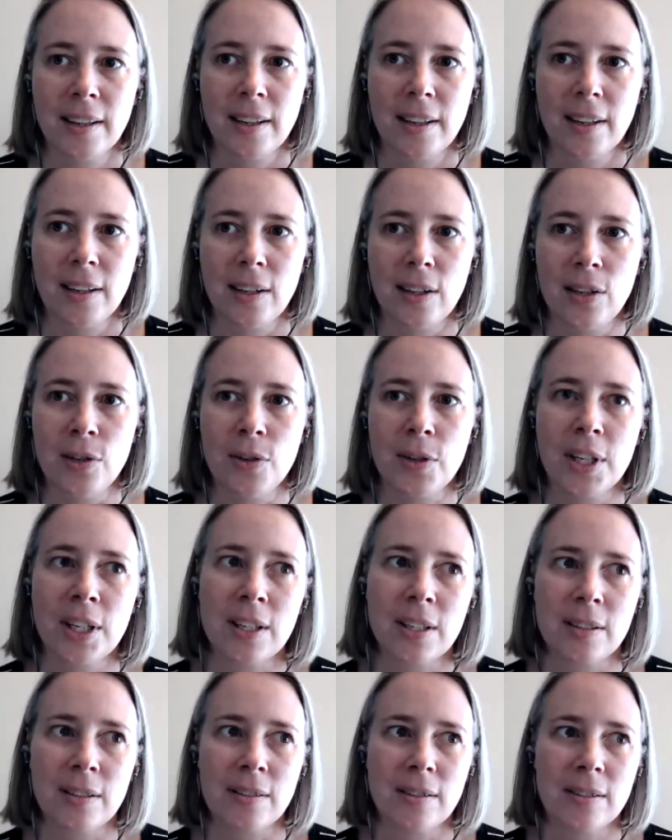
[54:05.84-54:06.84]
you
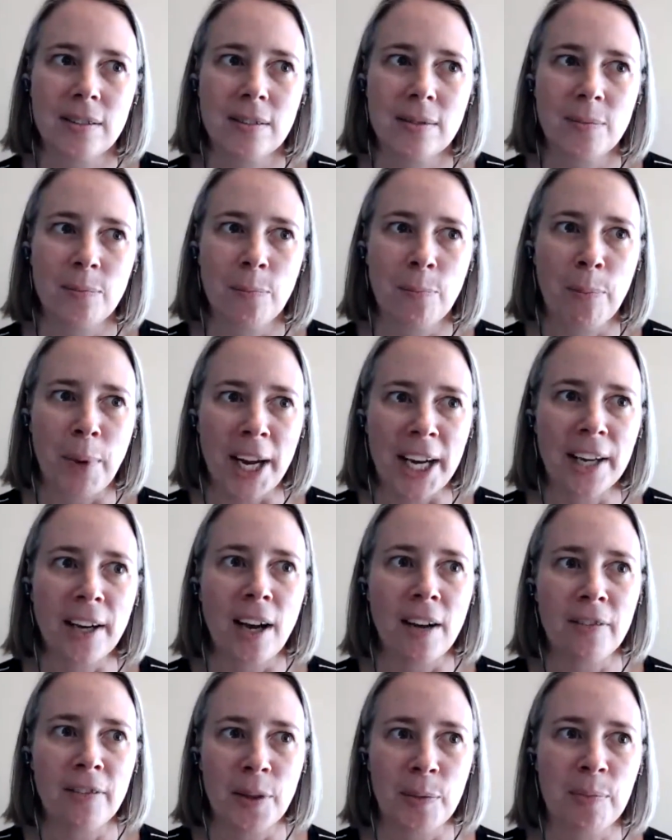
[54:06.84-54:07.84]
can bite
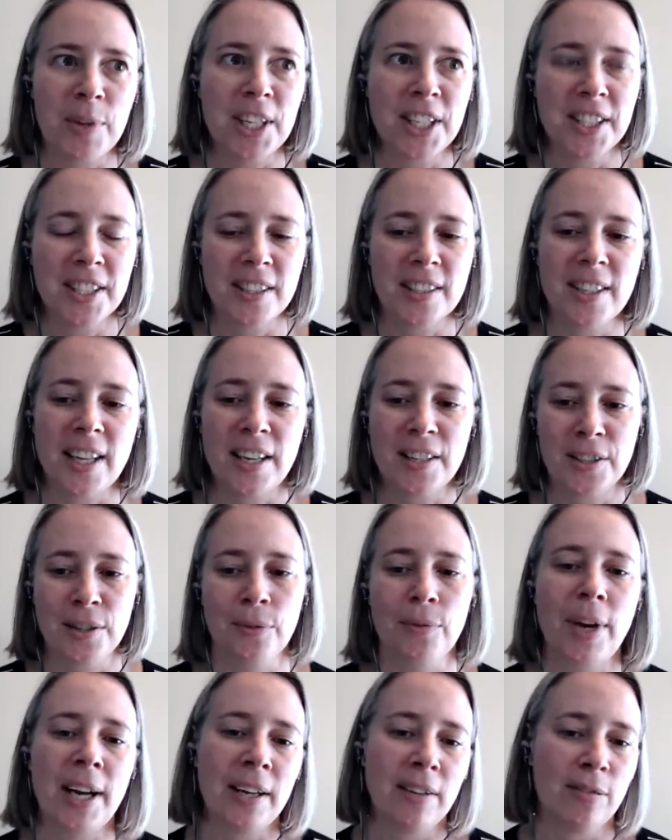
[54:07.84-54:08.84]
off the pieces as you're
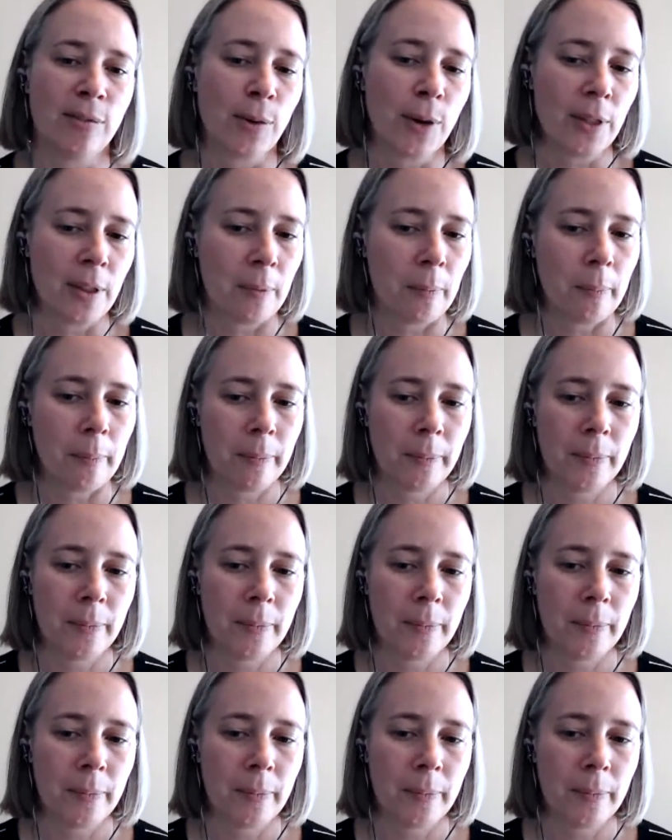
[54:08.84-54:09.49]
ready for them.